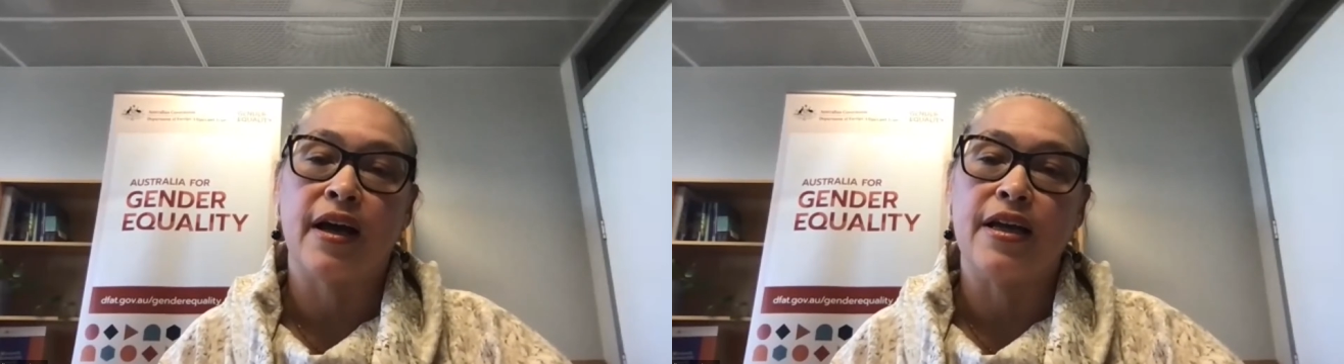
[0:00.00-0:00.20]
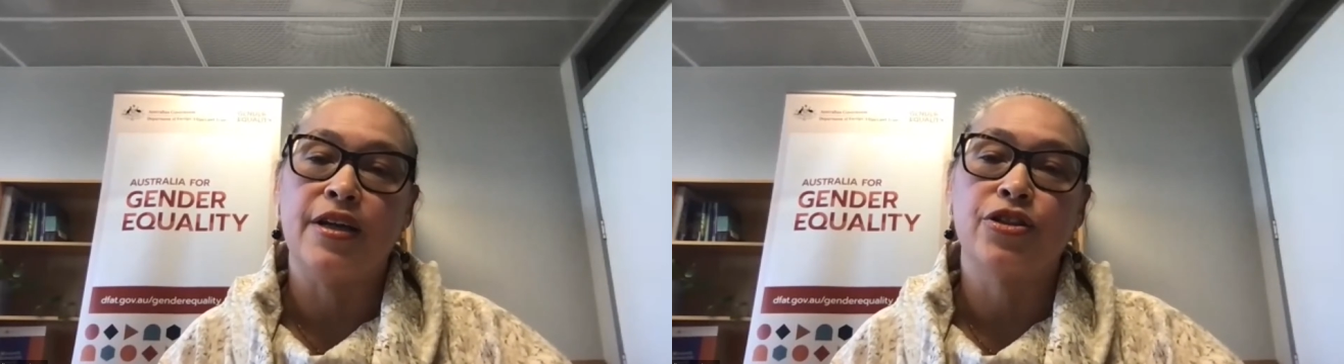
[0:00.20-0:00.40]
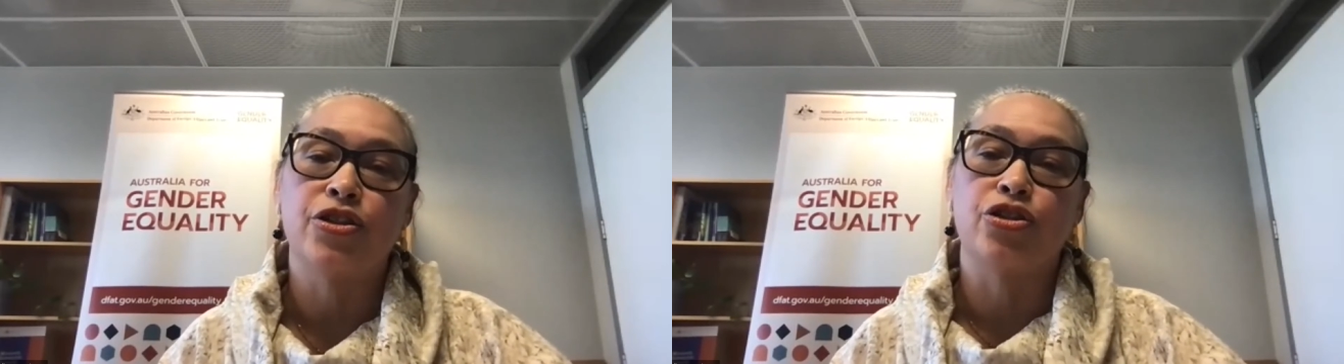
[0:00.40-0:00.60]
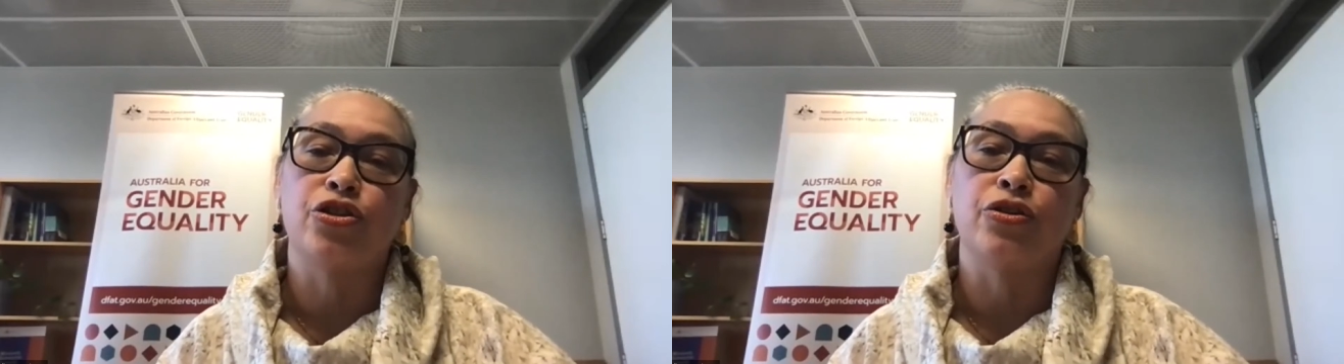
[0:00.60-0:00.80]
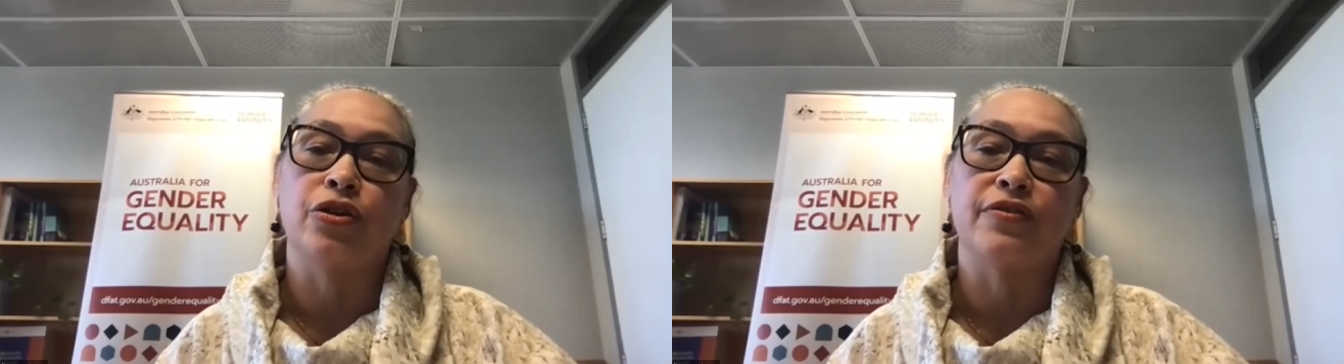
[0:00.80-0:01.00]

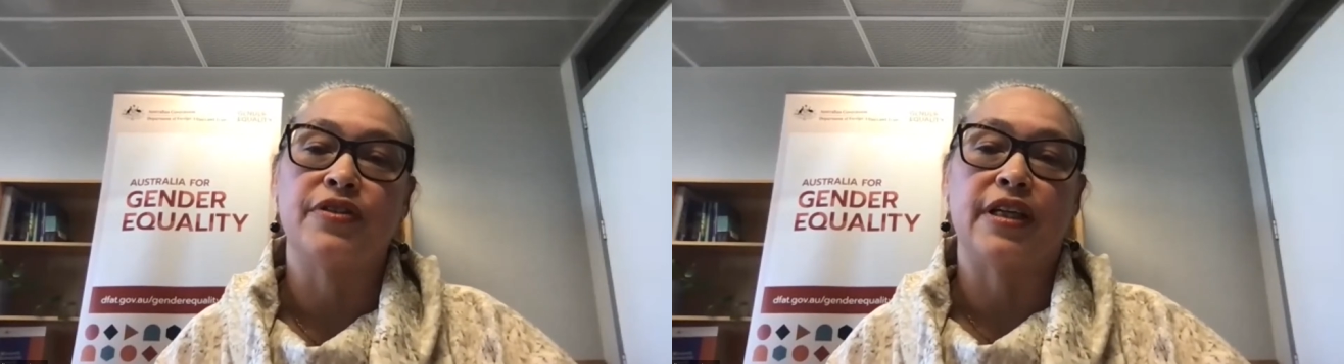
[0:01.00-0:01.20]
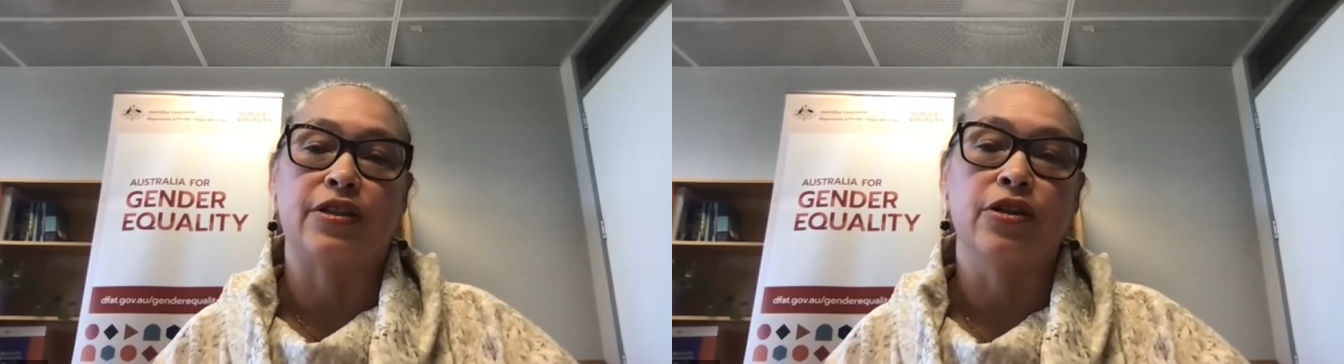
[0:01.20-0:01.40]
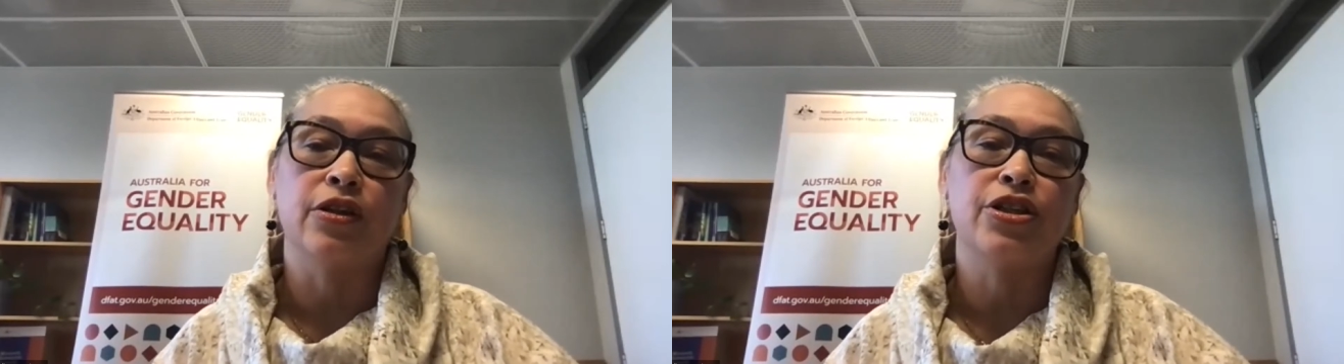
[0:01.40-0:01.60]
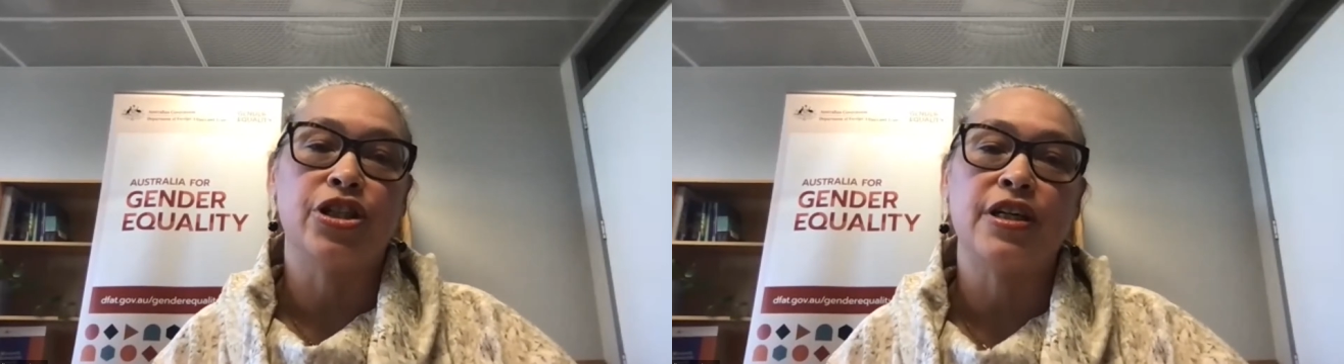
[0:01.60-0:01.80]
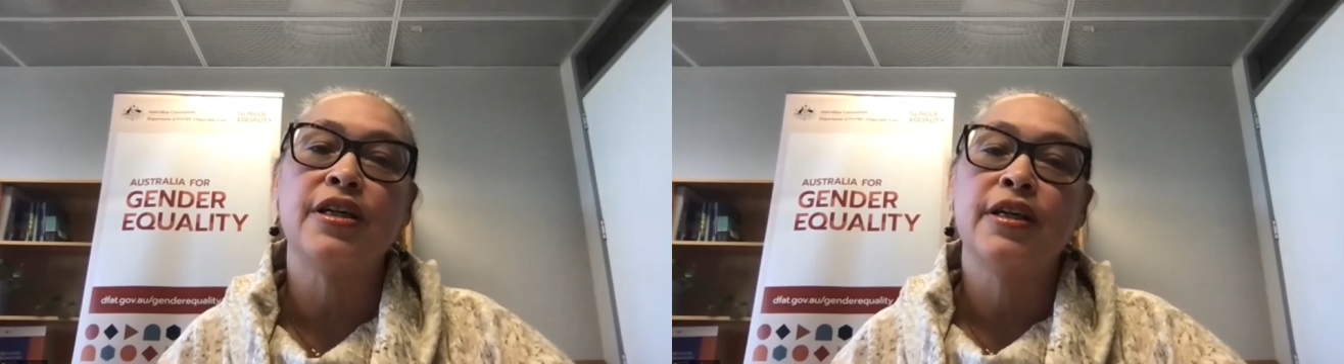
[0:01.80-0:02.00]
Institut of
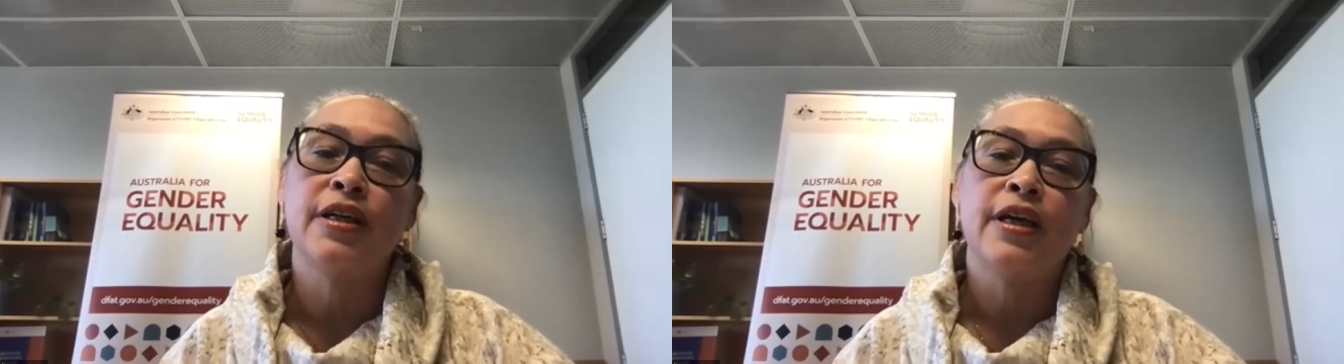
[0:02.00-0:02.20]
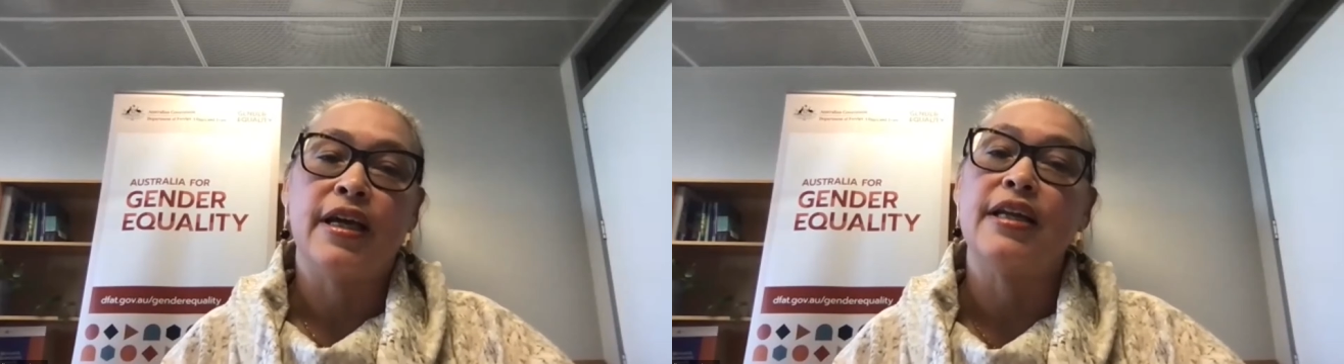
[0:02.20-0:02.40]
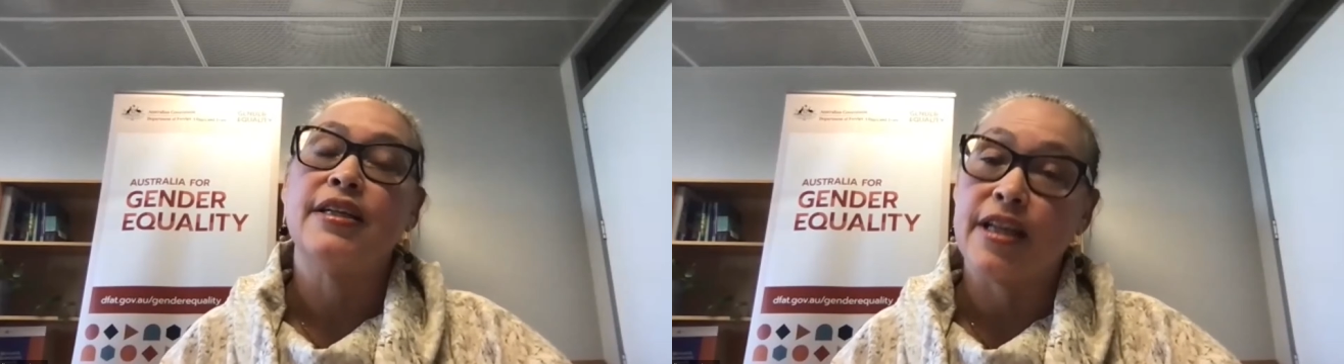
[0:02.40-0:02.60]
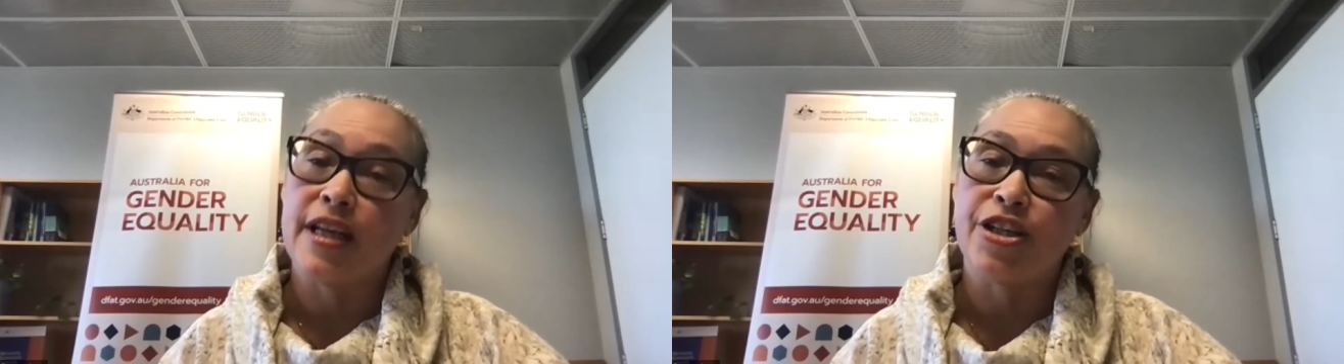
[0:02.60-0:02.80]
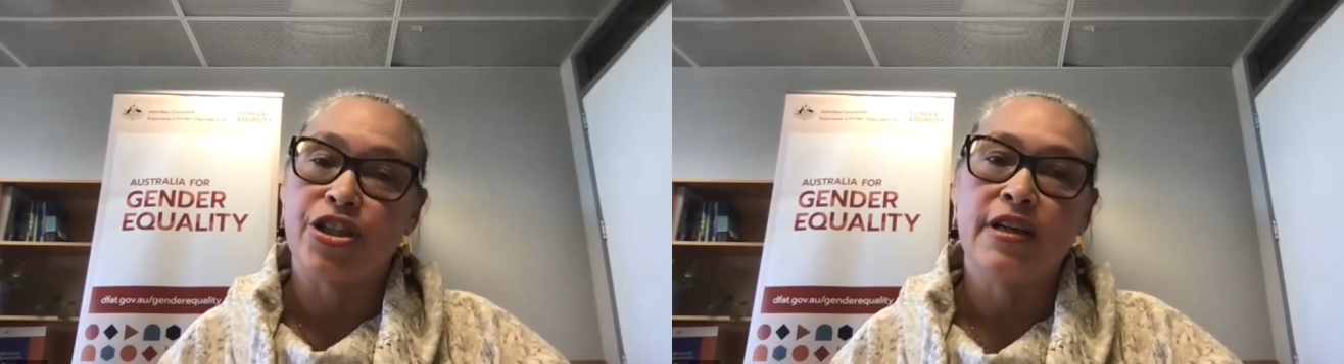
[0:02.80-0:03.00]
Technology in
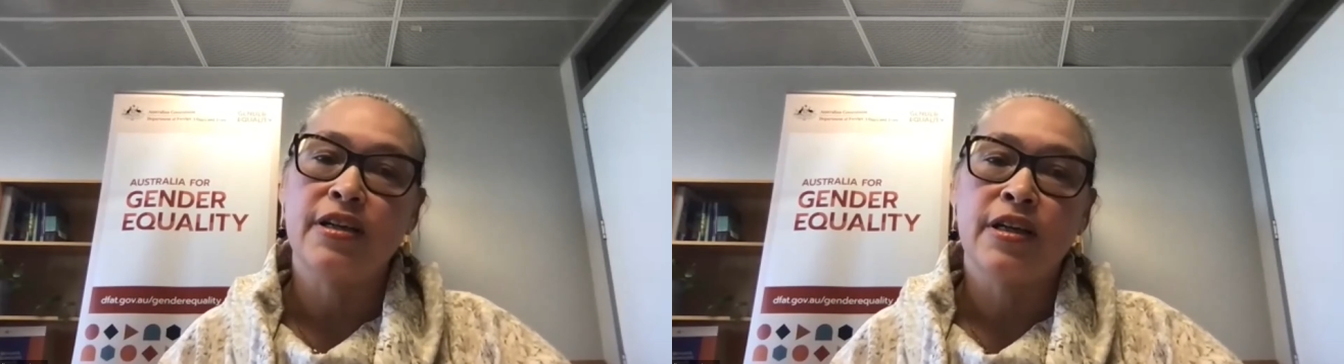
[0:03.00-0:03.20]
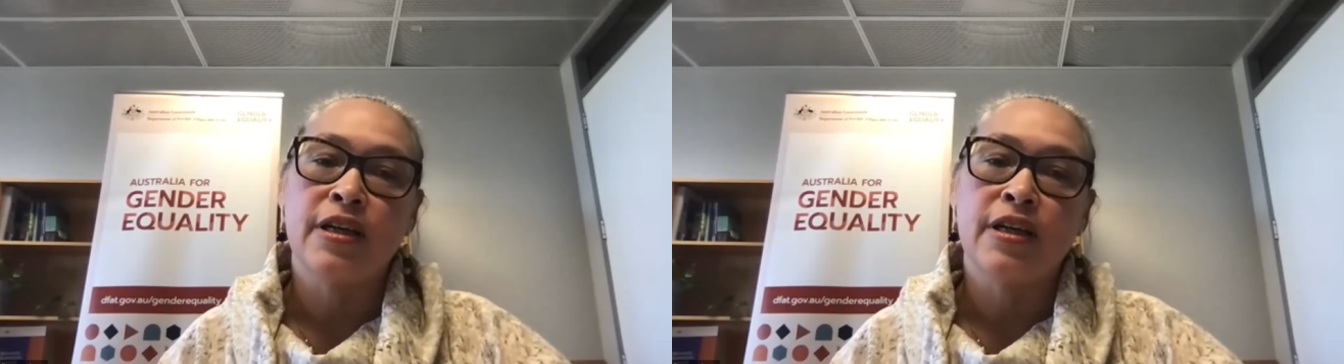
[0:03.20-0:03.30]
Indonesia.